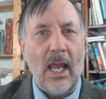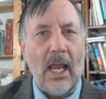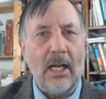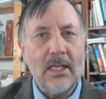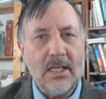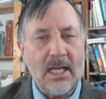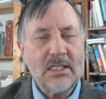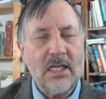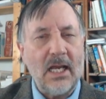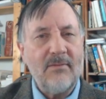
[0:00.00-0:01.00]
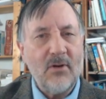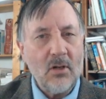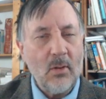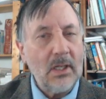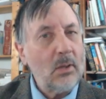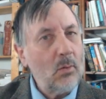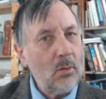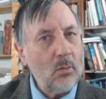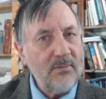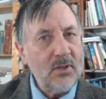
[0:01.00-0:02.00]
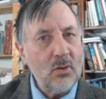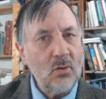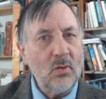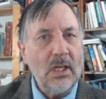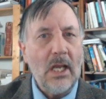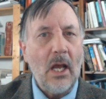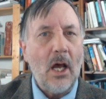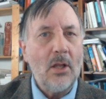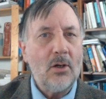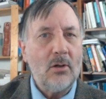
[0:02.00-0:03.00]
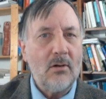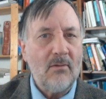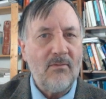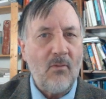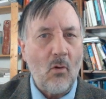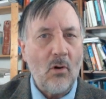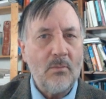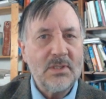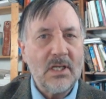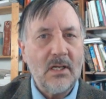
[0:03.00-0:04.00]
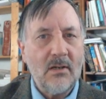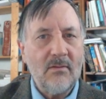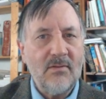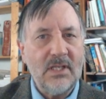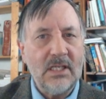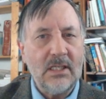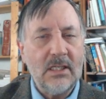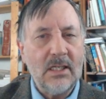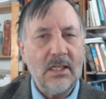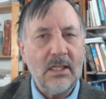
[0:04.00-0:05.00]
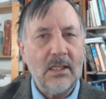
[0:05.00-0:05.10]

And in the next slide, very quickly, we'll review other forms of the